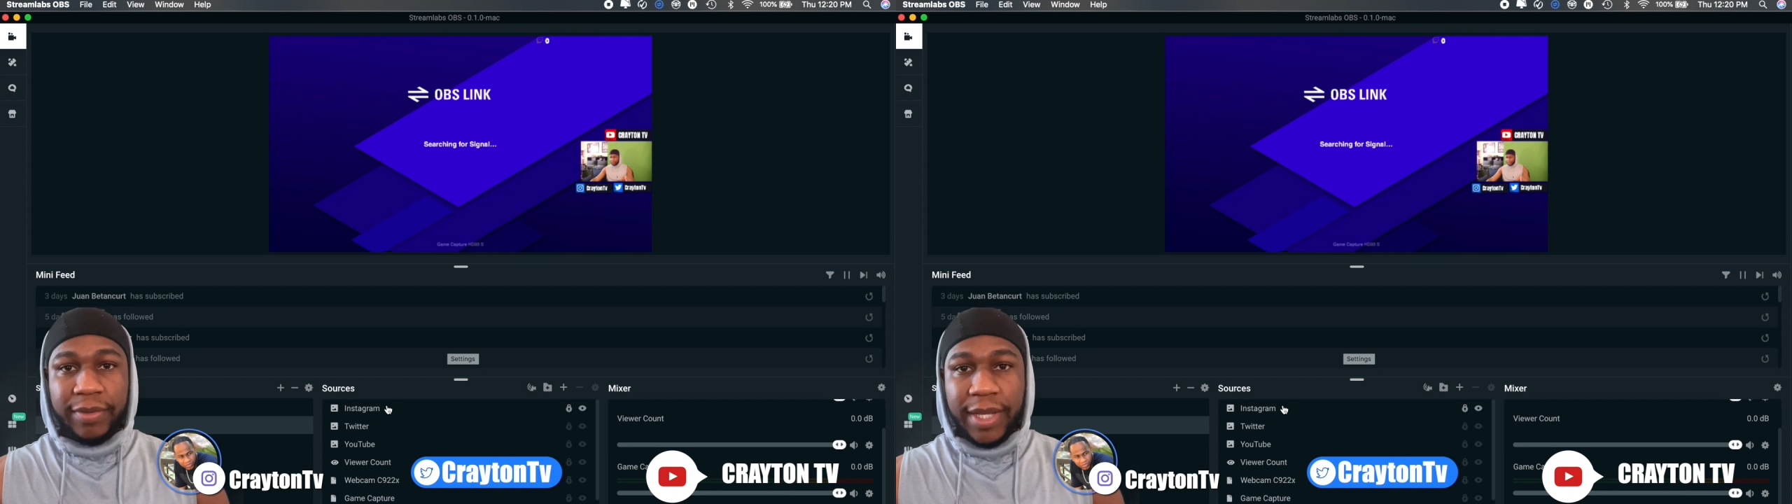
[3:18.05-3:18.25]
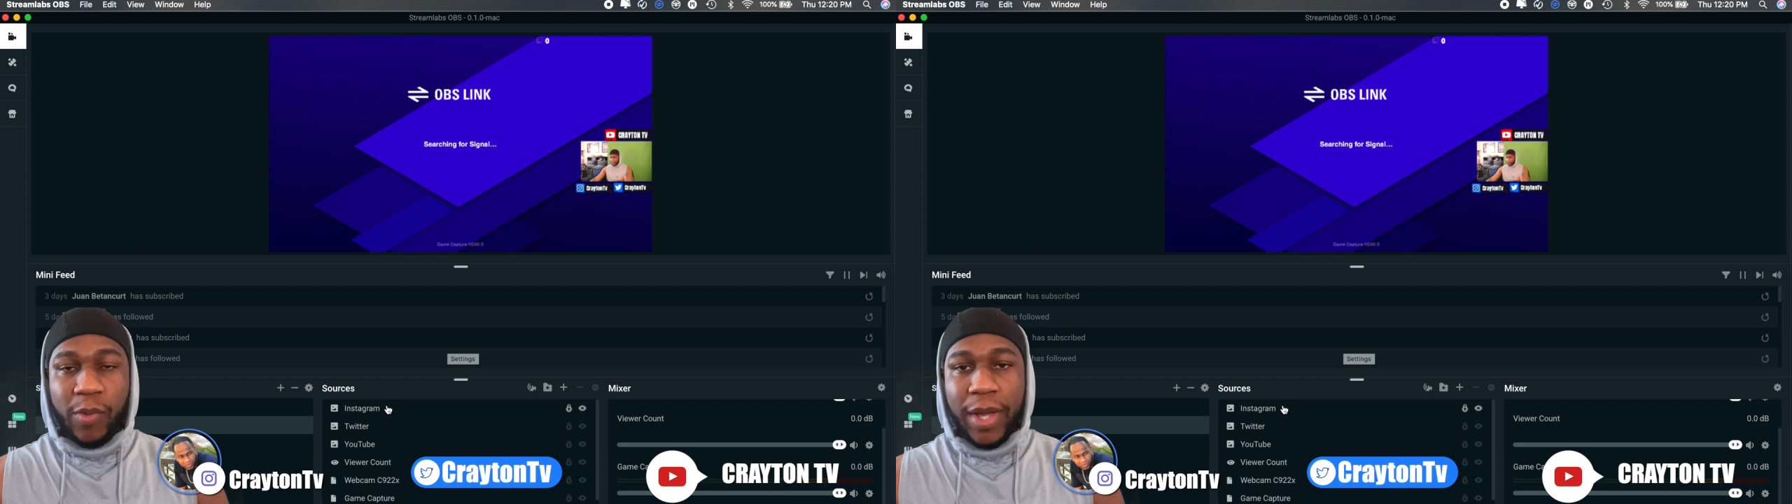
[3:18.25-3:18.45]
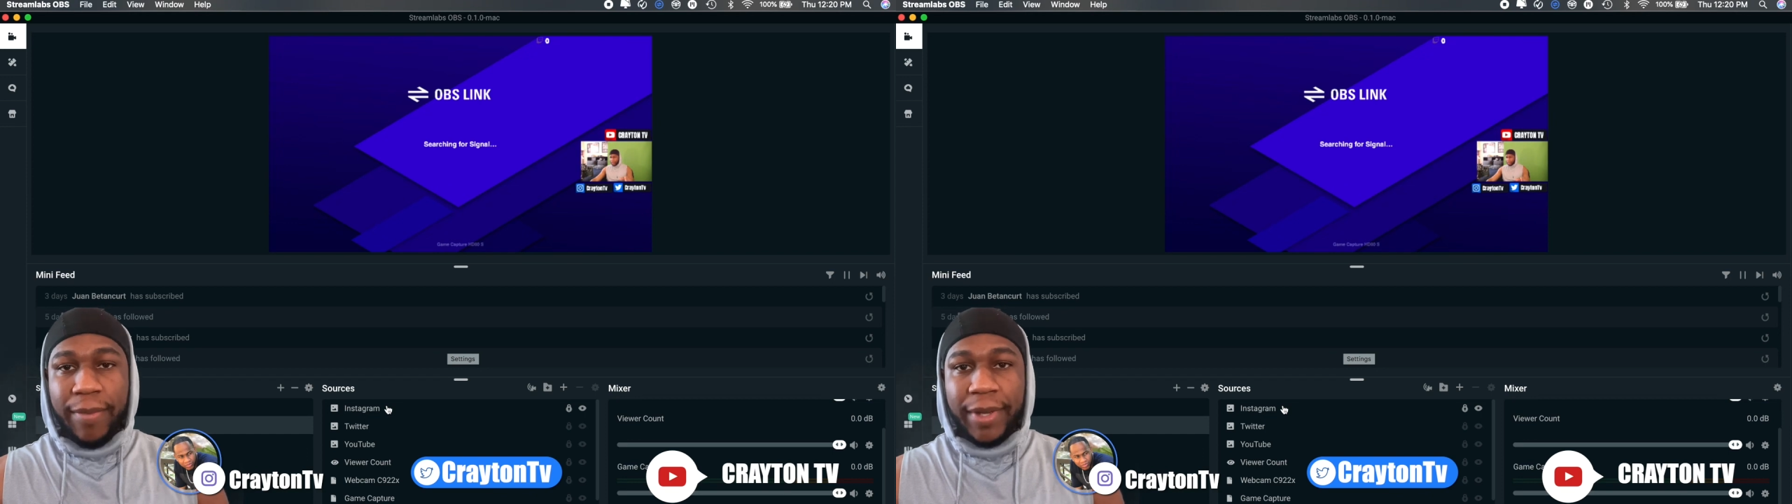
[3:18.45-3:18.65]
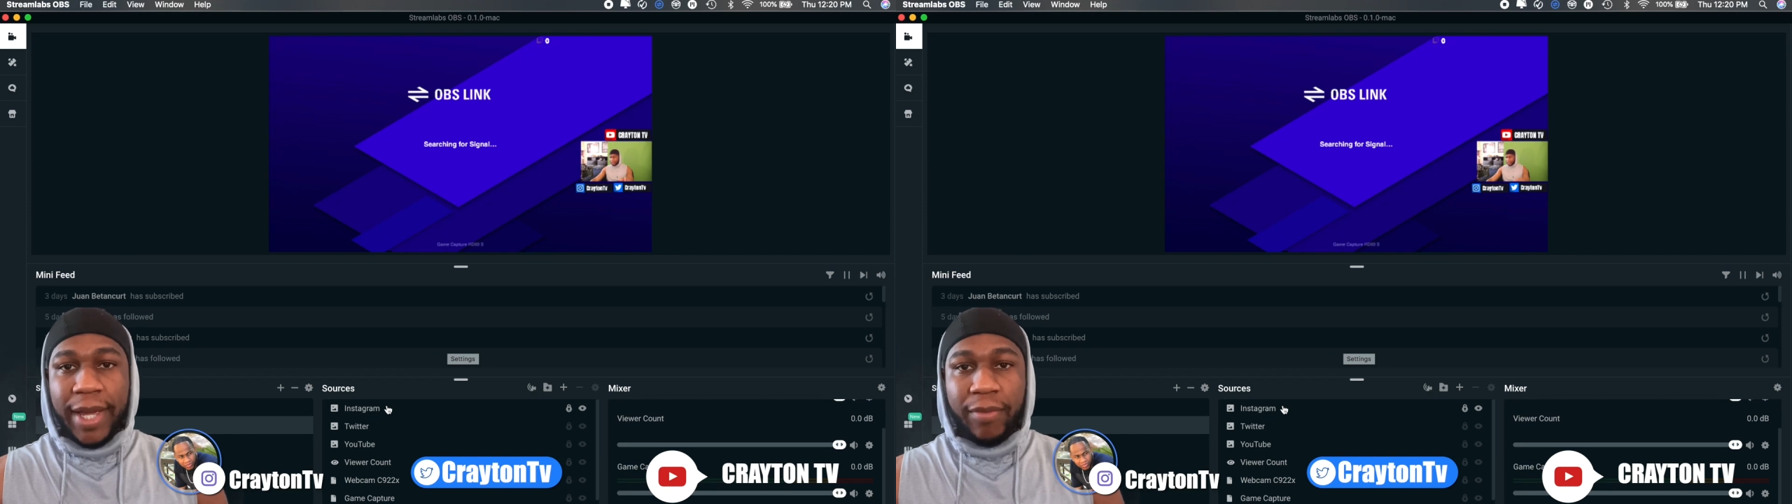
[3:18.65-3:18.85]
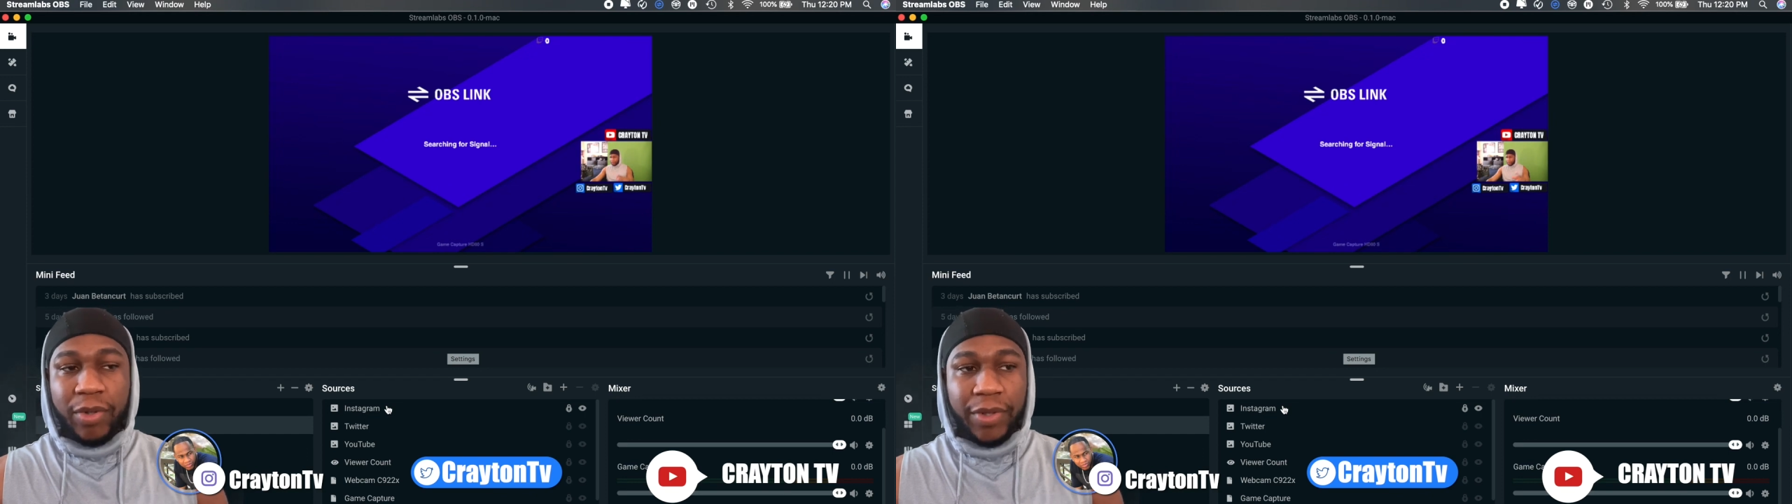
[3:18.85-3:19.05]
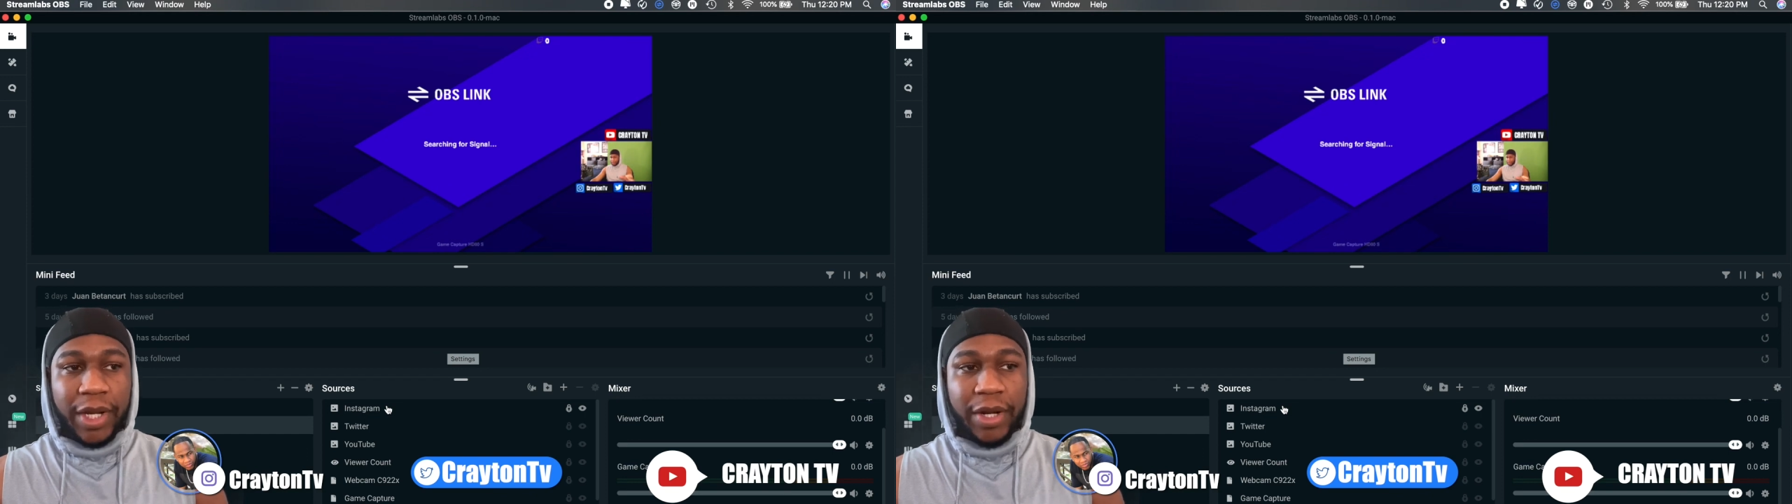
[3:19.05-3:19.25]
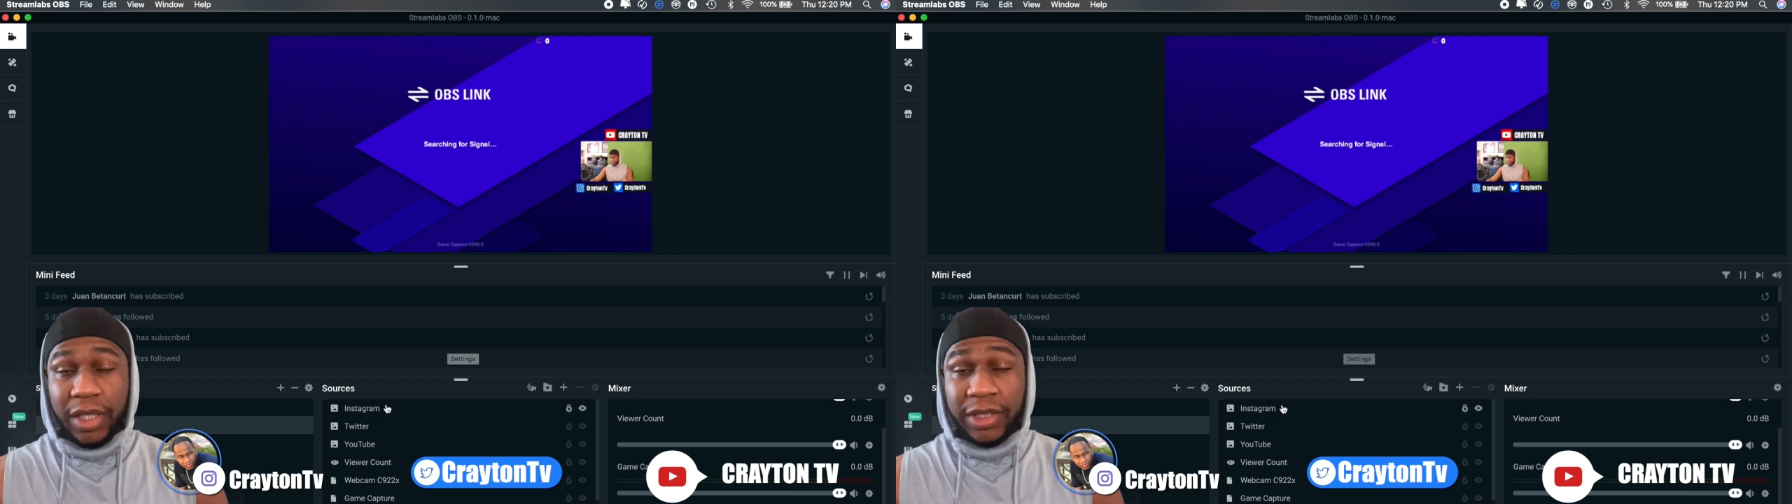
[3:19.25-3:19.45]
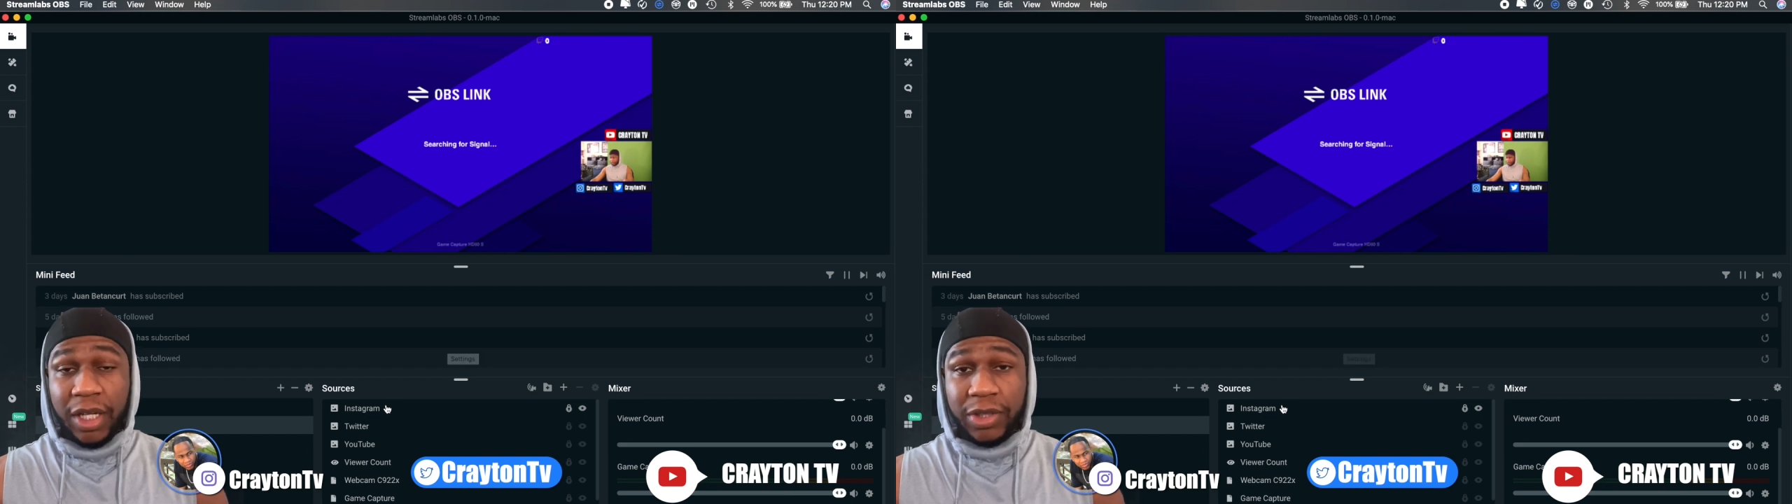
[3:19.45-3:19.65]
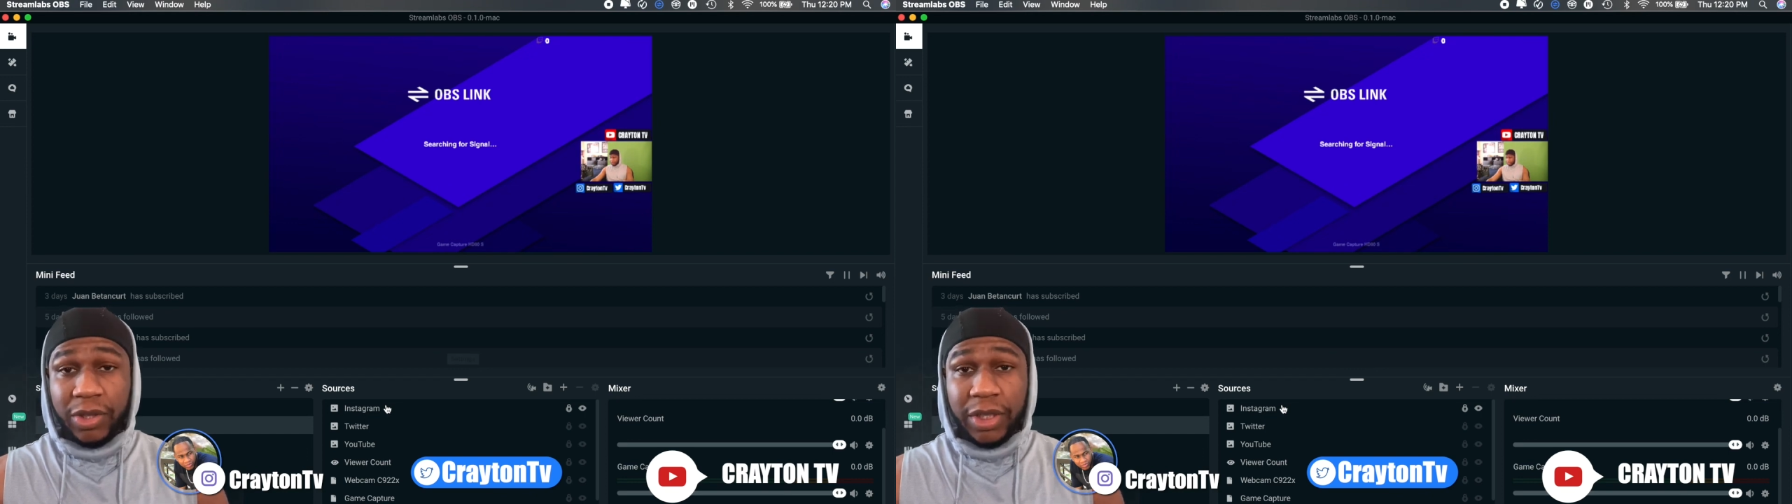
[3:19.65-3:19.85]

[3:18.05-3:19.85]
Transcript: that webcam on there is also